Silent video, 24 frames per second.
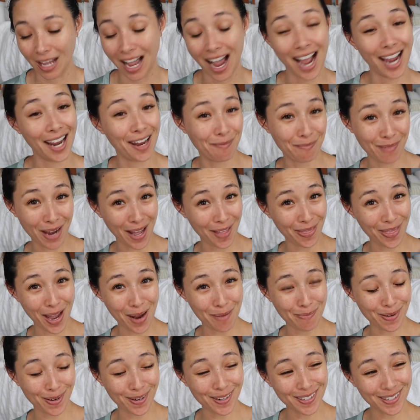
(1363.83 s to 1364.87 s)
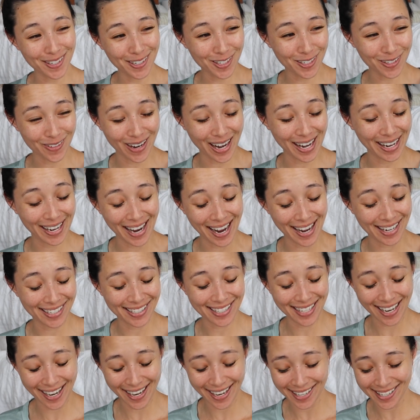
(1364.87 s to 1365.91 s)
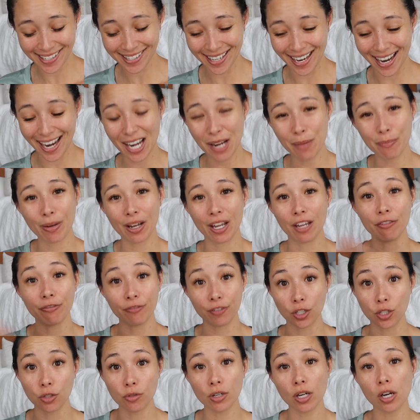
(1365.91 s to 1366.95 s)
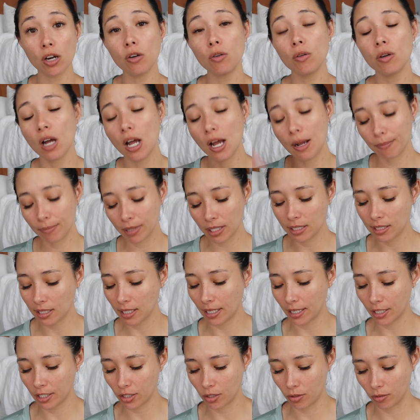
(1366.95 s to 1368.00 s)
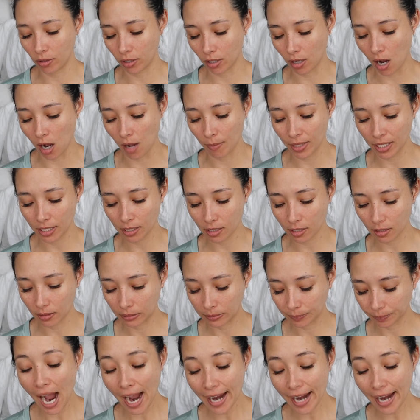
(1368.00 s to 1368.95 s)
I am not that person, so I can't say, but if you know, please let us know in the comments.